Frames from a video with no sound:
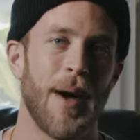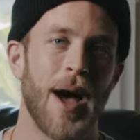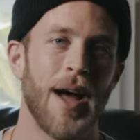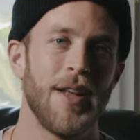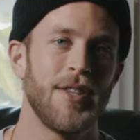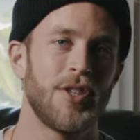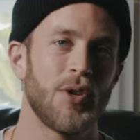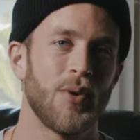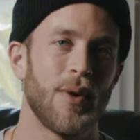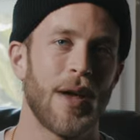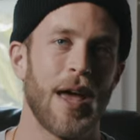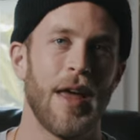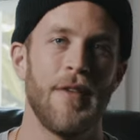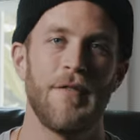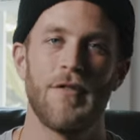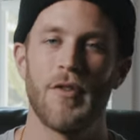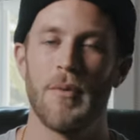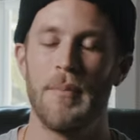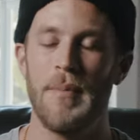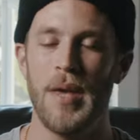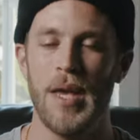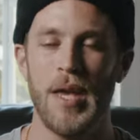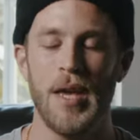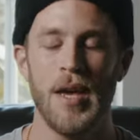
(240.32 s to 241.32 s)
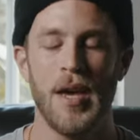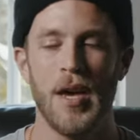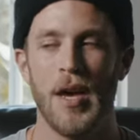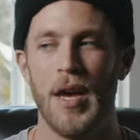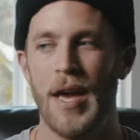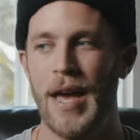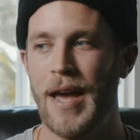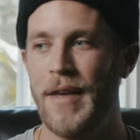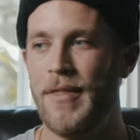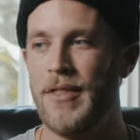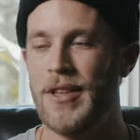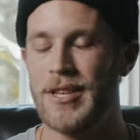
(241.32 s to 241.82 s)
mind. So again, for me,
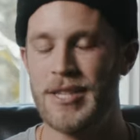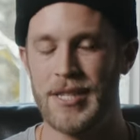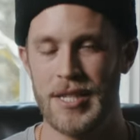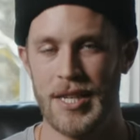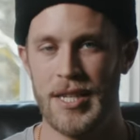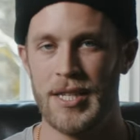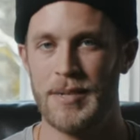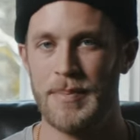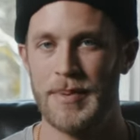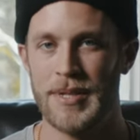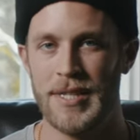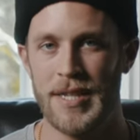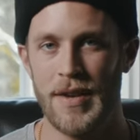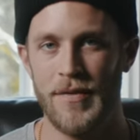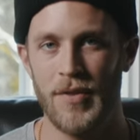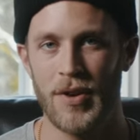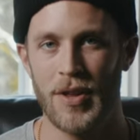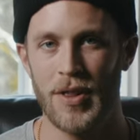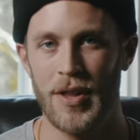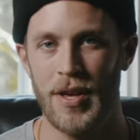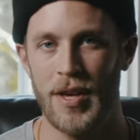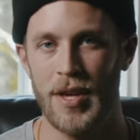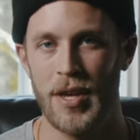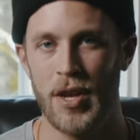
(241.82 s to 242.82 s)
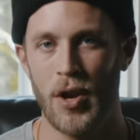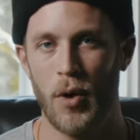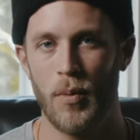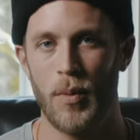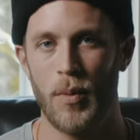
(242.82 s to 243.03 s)
in this scene specifically, you know,